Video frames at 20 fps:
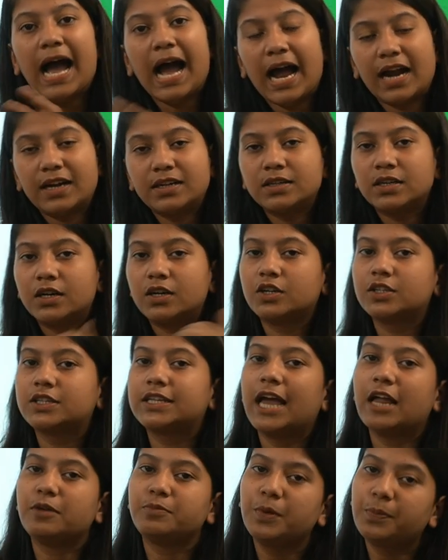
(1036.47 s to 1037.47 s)
and earth
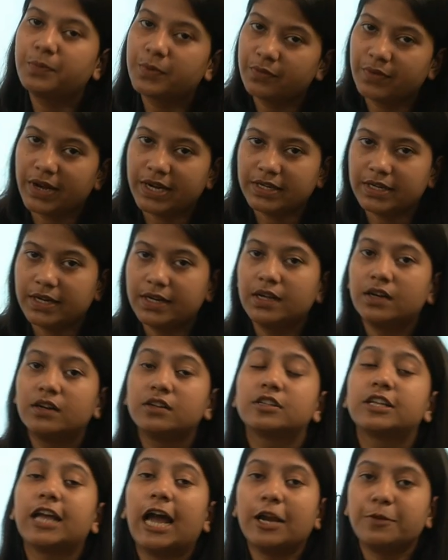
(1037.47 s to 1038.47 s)
can be prevented
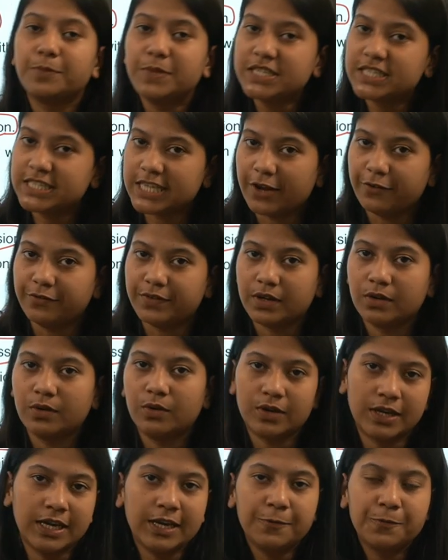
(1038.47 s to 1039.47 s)
earth can be saved
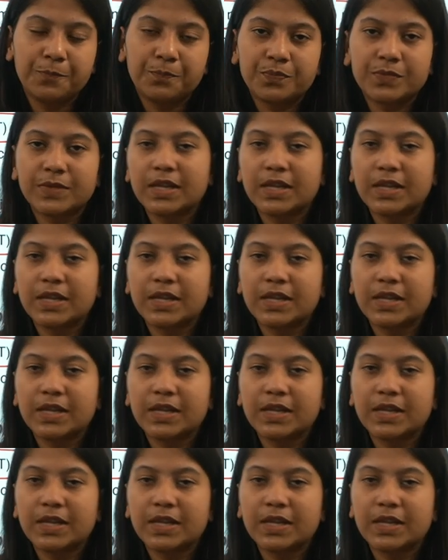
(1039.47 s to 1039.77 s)
okay